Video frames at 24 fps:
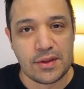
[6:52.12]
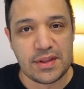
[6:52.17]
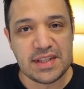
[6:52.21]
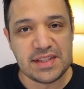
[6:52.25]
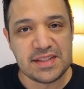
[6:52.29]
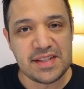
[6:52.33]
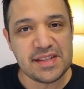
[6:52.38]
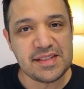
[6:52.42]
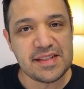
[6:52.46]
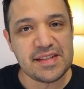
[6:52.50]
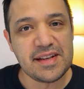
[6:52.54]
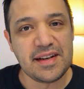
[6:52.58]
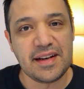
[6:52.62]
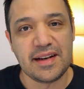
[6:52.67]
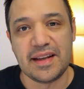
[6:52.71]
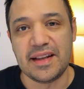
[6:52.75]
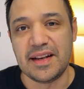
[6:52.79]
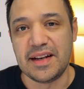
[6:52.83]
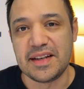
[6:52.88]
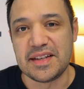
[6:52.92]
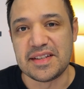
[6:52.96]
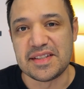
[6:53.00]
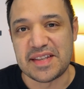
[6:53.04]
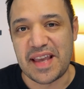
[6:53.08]
this isn't an
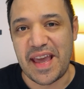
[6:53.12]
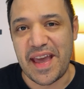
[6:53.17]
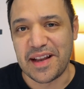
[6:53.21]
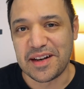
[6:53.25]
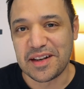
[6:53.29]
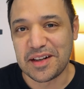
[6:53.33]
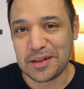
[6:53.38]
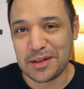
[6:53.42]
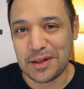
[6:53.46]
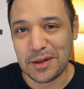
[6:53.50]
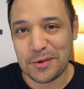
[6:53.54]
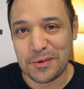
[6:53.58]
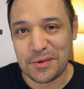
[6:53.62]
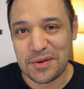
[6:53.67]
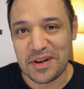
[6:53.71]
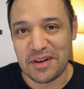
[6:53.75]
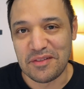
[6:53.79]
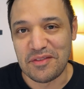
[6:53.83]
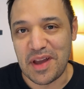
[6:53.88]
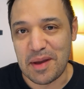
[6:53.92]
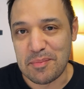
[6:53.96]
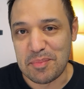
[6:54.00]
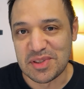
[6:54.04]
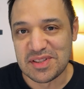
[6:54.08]
exact clone of
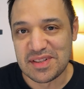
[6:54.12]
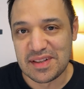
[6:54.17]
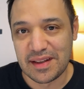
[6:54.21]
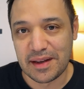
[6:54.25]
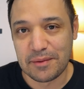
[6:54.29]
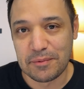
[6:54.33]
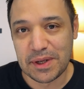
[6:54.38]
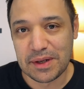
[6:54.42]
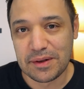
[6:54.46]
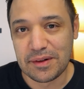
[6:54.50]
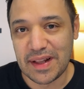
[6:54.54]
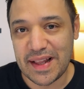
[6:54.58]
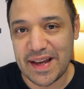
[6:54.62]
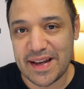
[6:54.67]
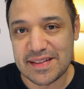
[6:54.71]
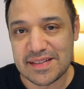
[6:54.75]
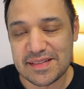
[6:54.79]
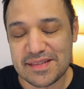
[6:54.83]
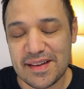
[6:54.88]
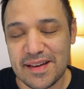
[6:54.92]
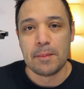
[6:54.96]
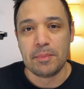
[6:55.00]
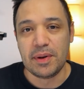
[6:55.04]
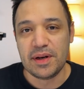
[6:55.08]
Apple's Liquid Glass,
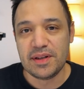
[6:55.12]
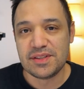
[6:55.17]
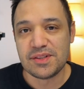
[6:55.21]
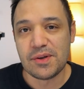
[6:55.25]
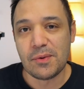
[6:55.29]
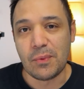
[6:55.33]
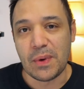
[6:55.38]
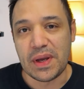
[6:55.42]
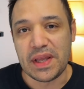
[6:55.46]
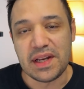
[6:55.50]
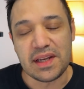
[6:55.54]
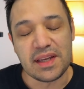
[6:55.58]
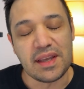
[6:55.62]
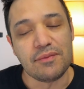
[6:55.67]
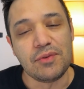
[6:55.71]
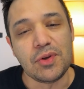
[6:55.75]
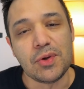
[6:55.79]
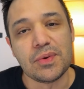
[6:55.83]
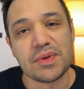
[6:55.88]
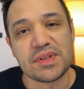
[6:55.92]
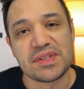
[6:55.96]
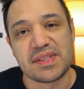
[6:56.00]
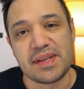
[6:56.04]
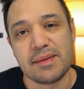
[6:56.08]
but it's a way to give
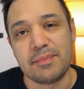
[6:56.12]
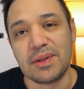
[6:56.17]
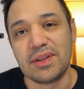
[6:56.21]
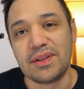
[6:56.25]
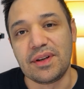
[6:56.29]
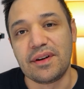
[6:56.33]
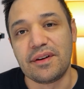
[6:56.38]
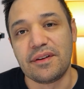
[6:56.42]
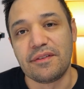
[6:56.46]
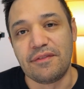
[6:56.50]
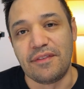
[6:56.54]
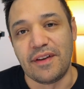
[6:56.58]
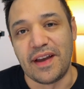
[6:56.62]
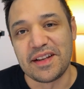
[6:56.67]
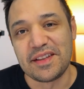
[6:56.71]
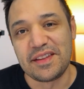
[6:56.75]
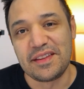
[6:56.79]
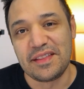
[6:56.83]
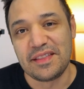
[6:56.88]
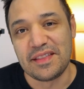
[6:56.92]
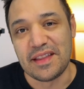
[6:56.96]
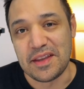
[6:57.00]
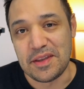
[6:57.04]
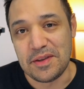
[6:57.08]
you a similar
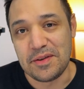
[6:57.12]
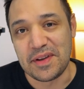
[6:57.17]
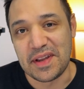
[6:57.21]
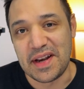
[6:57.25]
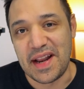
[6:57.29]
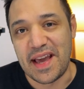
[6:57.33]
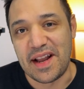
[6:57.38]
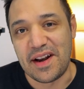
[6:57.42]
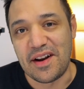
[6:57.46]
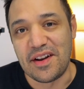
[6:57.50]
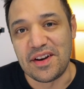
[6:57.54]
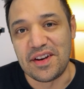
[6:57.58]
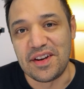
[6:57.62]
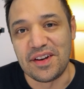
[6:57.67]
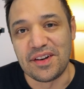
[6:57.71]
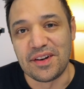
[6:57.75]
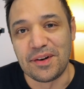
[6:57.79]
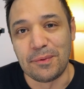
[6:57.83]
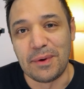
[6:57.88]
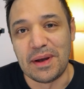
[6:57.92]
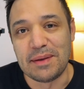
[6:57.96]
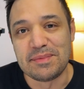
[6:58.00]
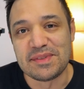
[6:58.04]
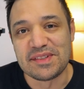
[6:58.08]
effect that you can add onto your
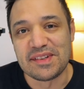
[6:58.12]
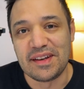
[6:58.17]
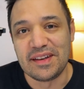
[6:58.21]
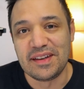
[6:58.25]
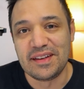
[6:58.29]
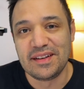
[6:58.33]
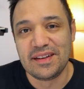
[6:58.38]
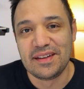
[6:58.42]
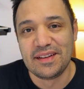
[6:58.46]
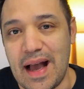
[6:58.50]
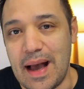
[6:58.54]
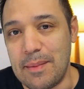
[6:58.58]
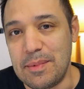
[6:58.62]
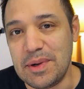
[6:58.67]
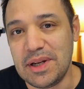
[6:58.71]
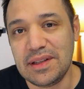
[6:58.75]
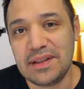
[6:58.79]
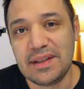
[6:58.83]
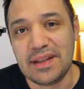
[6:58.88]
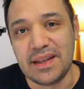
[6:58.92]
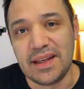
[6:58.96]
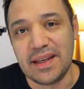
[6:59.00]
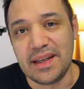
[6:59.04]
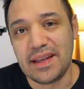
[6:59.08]
website. I'm gonna
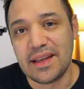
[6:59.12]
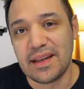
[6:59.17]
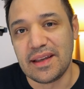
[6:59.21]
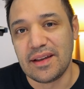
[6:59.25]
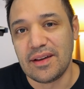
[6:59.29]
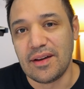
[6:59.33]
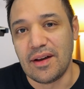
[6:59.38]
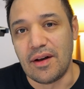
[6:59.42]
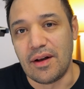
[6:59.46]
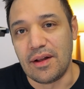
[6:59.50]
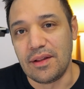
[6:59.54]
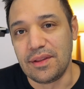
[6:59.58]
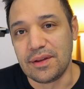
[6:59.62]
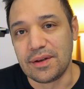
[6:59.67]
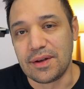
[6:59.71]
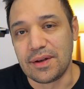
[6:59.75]
link all the